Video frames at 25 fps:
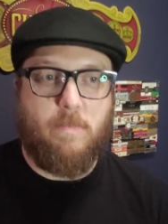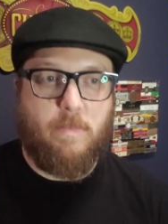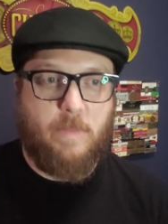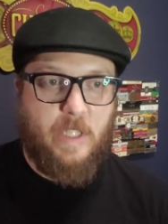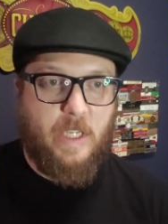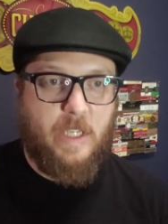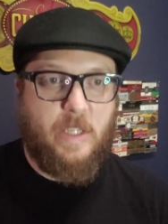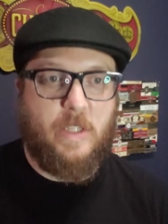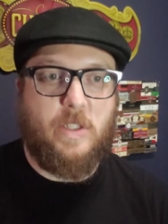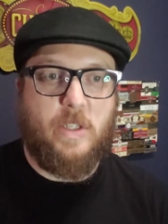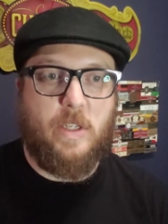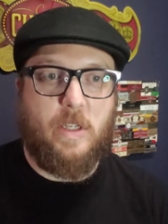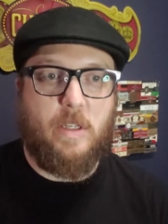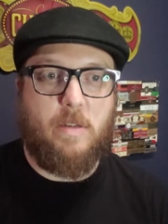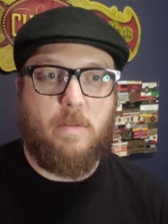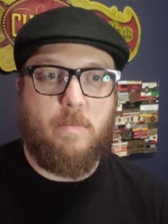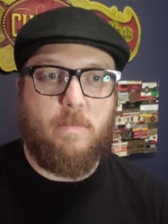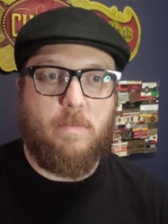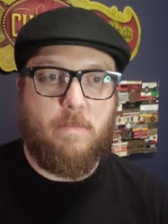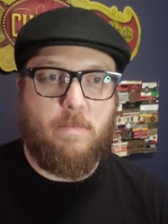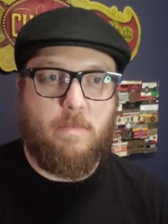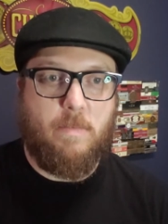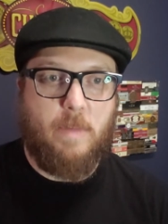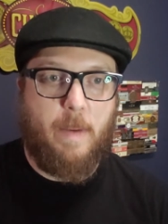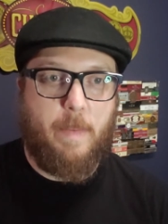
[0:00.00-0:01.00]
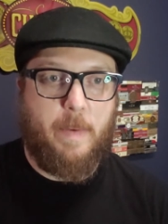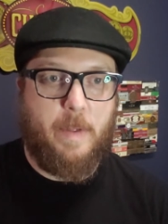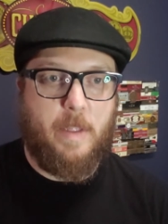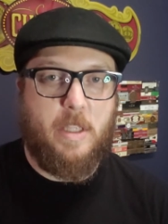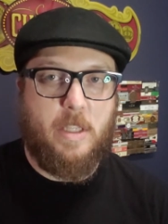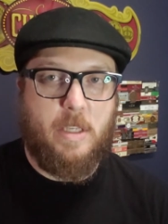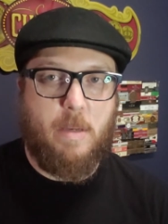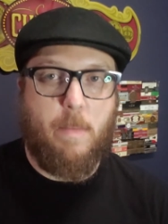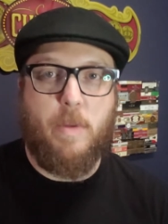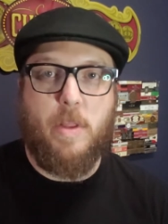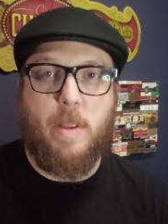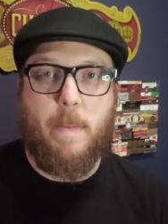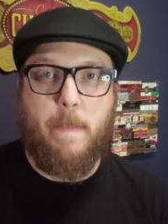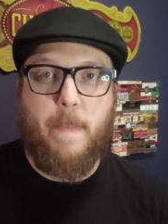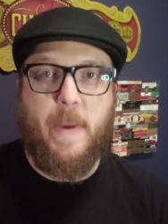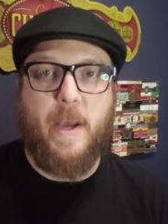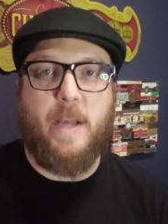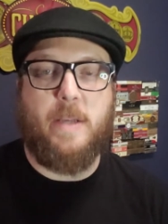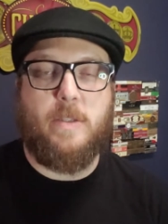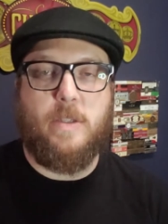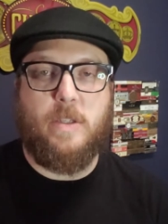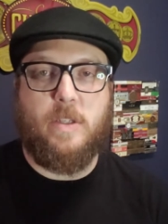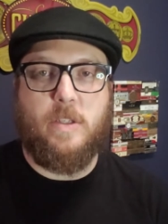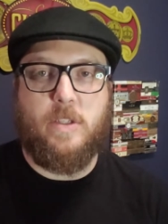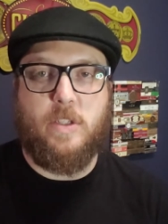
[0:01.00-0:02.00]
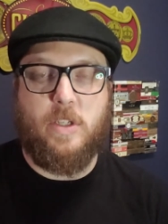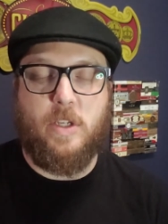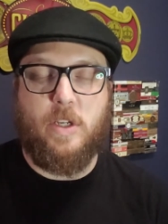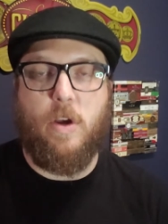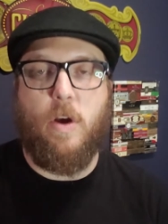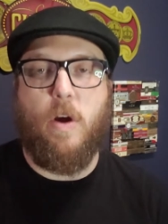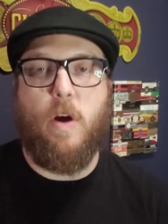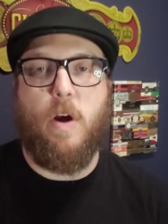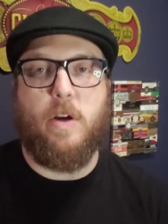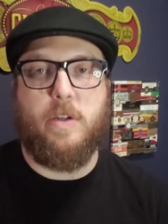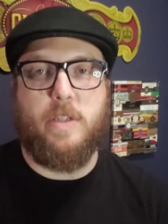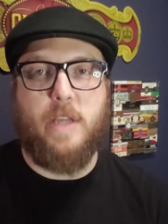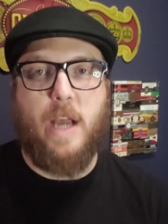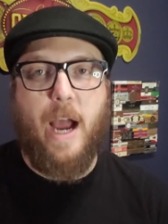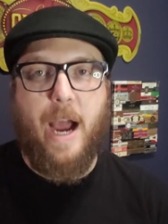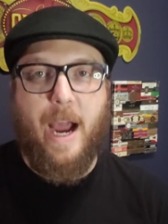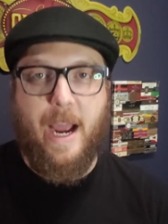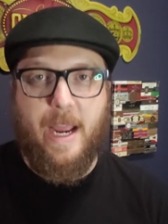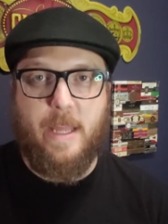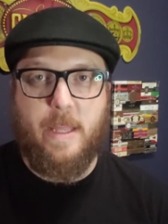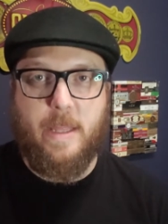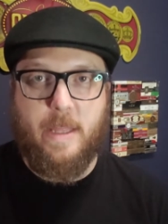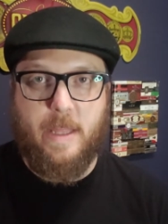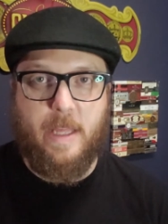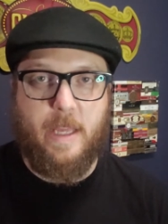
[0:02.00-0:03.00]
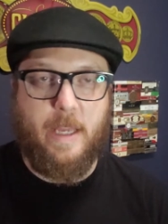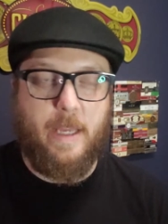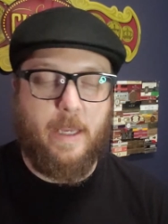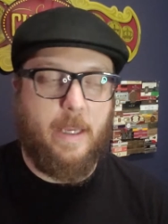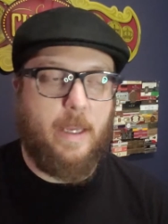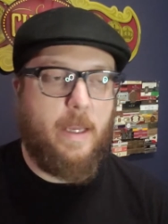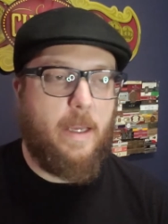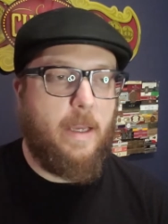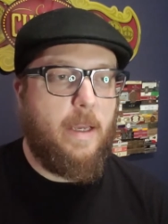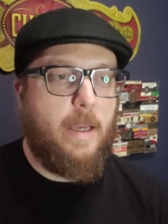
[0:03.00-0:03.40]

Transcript: decent, I mean some of the best cigars, I think.